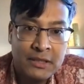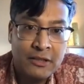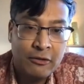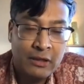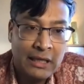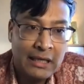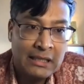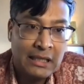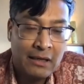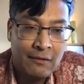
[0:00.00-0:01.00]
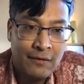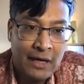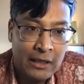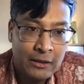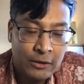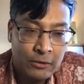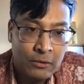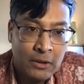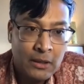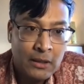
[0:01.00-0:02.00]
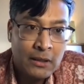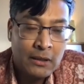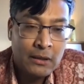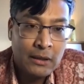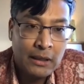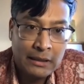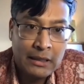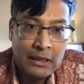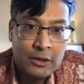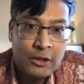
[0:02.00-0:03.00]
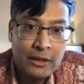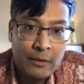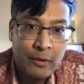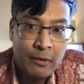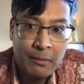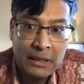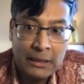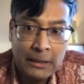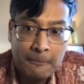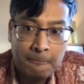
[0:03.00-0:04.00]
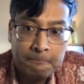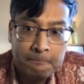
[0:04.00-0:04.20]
materialize in value in the culture that we were building.